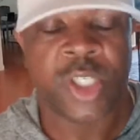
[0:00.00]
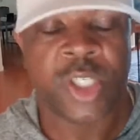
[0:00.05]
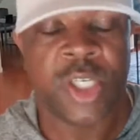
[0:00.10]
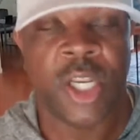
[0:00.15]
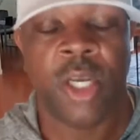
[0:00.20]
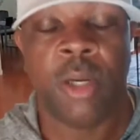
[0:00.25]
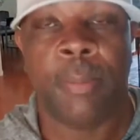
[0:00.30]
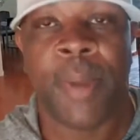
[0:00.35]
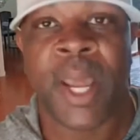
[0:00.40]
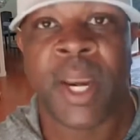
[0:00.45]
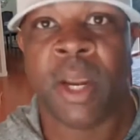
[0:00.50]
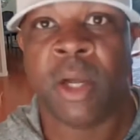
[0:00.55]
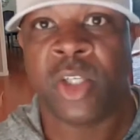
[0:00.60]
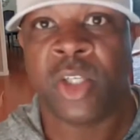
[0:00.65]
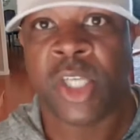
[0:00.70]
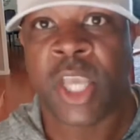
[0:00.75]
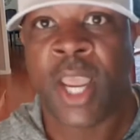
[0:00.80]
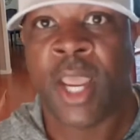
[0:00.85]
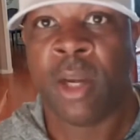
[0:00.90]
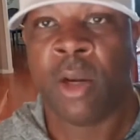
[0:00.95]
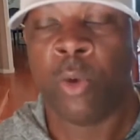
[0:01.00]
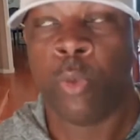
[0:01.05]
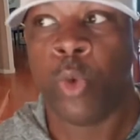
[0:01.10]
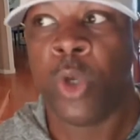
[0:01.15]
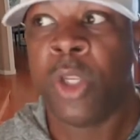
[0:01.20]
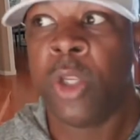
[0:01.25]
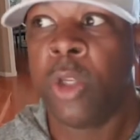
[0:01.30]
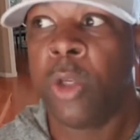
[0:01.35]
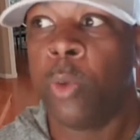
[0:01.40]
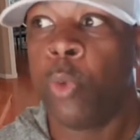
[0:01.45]
neat about our scanner.
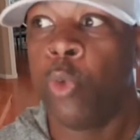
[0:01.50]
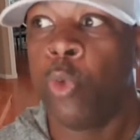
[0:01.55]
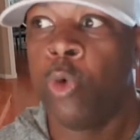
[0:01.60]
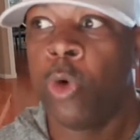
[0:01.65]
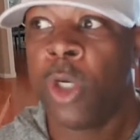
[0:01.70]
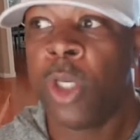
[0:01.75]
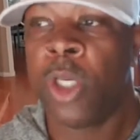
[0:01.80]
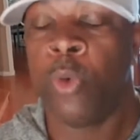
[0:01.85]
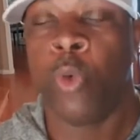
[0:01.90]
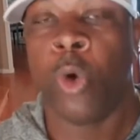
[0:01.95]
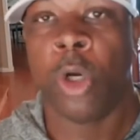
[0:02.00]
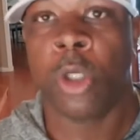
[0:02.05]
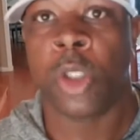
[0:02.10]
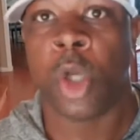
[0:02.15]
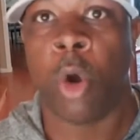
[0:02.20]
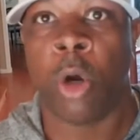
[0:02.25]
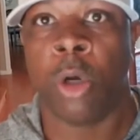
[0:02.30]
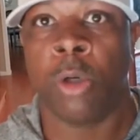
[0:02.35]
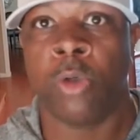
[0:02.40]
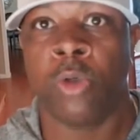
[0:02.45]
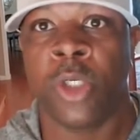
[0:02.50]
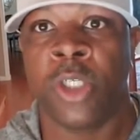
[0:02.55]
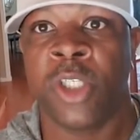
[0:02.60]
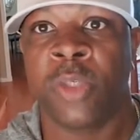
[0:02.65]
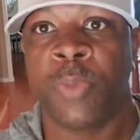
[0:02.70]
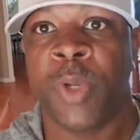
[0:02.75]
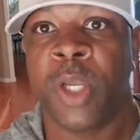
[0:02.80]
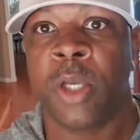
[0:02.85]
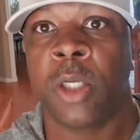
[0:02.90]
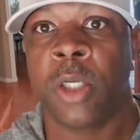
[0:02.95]
We really worked hard on this
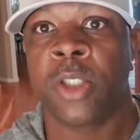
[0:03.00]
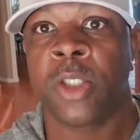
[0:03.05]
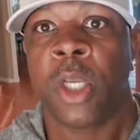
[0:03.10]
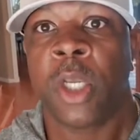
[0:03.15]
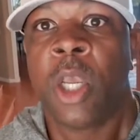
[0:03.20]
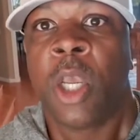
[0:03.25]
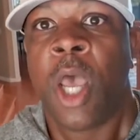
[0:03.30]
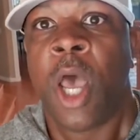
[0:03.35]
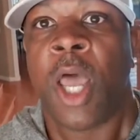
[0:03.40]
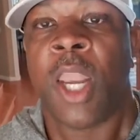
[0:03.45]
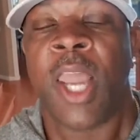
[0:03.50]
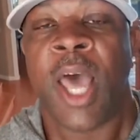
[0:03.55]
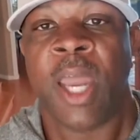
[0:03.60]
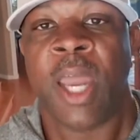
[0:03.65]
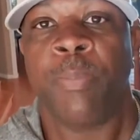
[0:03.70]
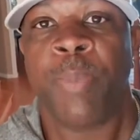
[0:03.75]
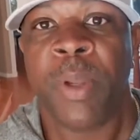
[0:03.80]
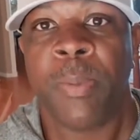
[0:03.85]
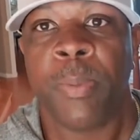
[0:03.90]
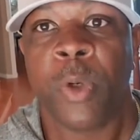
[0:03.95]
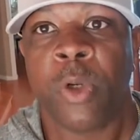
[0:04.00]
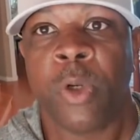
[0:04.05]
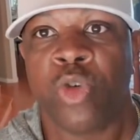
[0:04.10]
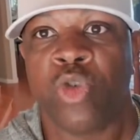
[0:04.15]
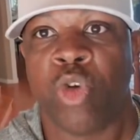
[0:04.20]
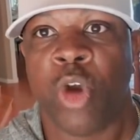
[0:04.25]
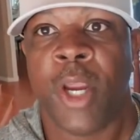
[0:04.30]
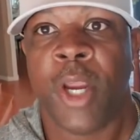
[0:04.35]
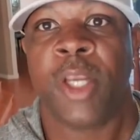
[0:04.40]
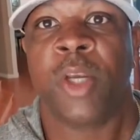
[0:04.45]
because a lot of people don't
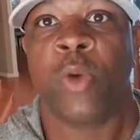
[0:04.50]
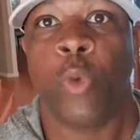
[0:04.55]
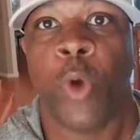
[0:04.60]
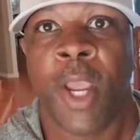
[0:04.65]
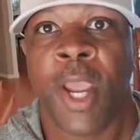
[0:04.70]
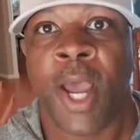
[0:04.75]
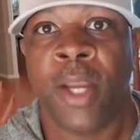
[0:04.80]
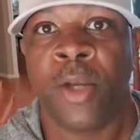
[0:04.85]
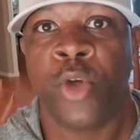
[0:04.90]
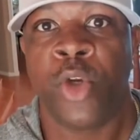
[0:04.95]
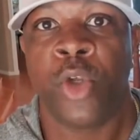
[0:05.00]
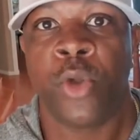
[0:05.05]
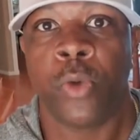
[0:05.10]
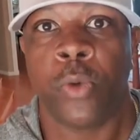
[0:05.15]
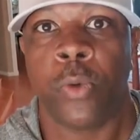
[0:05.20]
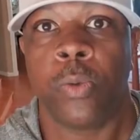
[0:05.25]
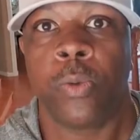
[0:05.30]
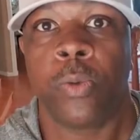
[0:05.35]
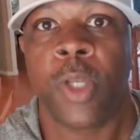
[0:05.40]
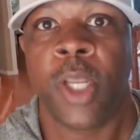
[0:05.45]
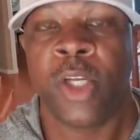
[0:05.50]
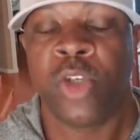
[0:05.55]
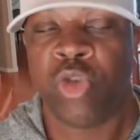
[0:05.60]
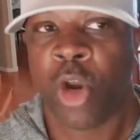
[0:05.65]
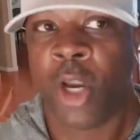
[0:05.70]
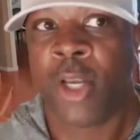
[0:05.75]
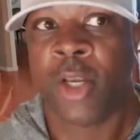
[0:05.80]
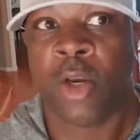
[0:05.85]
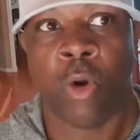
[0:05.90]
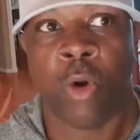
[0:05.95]
trade the way I do. They
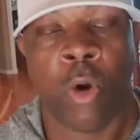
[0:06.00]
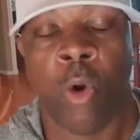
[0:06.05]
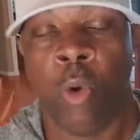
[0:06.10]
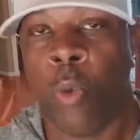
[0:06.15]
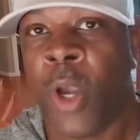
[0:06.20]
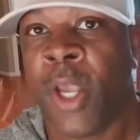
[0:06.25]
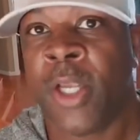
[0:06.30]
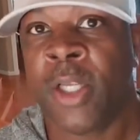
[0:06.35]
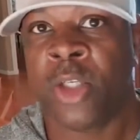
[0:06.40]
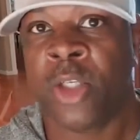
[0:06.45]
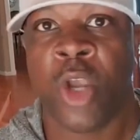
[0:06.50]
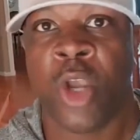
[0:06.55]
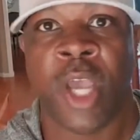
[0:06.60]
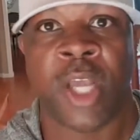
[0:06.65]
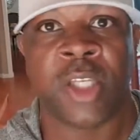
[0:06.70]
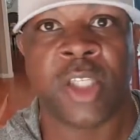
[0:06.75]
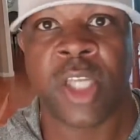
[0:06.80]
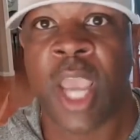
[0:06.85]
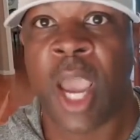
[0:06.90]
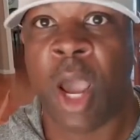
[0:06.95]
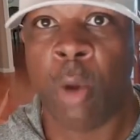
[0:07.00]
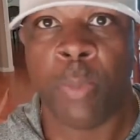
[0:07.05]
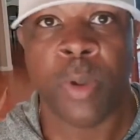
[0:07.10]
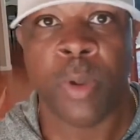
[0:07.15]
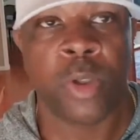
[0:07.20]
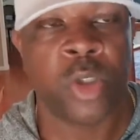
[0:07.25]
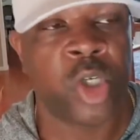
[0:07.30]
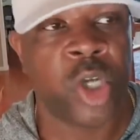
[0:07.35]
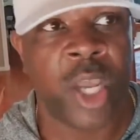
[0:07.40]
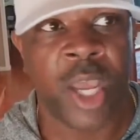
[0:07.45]
trade their own ways. You got
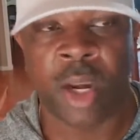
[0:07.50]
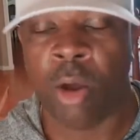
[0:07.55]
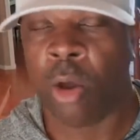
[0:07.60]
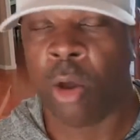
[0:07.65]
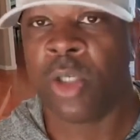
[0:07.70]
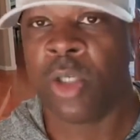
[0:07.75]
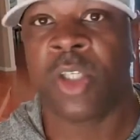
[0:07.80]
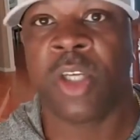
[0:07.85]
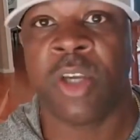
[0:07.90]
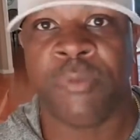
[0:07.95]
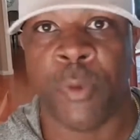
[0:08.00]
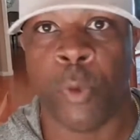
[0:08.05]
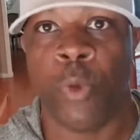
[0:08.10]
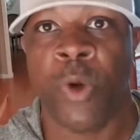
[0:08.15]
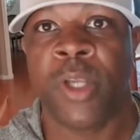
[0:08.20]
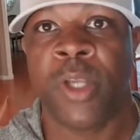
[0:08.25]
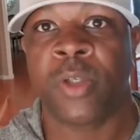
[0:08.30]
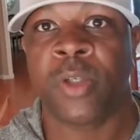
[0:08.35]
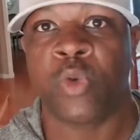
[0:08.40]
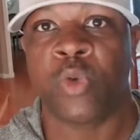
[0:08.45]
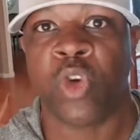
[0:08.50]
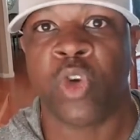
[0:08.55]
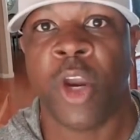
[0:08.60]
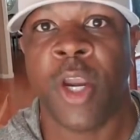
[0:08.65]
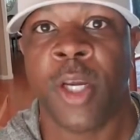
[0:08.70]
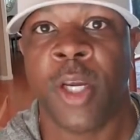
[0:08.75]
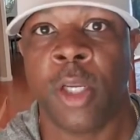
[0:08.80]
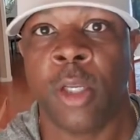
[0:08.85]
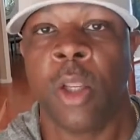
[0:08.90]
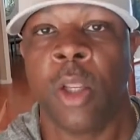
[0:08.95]
scalpers, you got all these different ways of
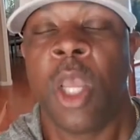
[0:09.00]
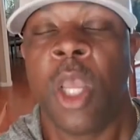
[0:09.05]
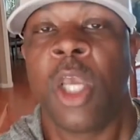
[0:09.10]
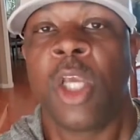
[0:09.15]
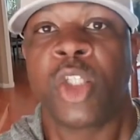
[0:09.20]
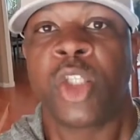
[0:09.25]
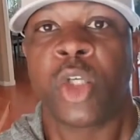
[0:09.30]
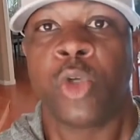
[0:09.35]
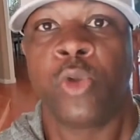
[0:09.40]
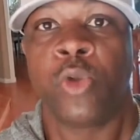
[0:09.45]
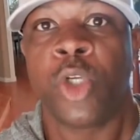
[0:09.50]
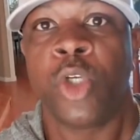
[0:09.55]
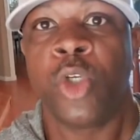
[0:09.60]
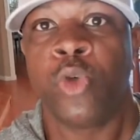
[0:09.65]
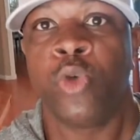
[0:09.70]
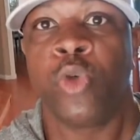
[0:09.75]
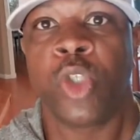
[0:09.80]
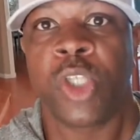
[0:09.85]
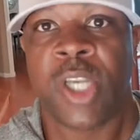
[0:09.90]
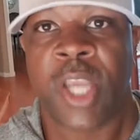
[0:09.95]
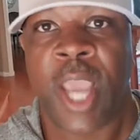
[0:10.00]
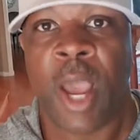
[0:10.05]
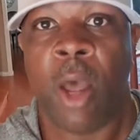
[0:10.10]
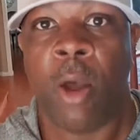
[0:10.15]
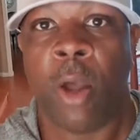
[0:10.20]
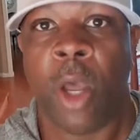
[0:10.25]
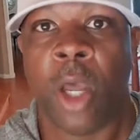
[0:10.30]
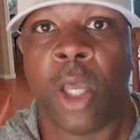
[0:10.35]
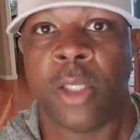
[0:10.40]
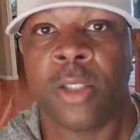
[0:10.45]
trading. So the new
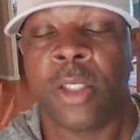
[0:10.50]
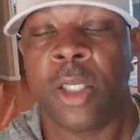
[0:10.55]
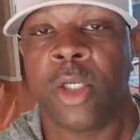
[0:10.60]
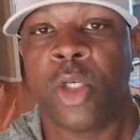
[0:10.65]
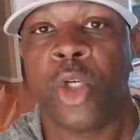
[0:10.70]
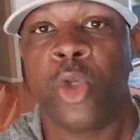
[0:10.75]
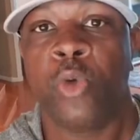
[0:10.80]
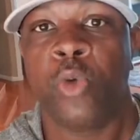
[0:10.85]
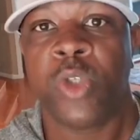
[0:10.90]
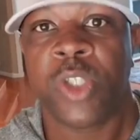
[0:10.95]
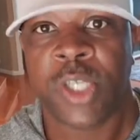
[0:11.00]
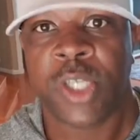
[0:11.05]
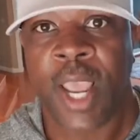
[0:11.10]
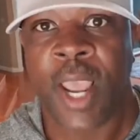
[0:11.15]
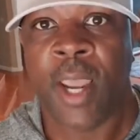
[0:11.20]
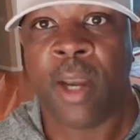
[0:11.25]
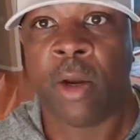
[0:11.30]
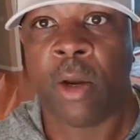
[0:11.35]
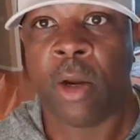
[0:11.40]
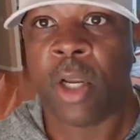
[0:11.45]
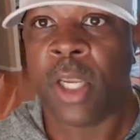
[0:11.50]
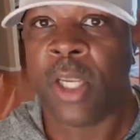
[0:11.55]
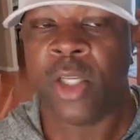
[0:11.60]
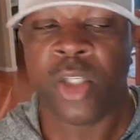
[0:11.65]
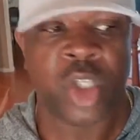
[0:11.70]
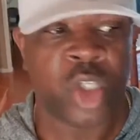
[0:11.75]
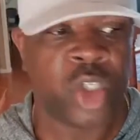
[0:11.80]
scanner, it's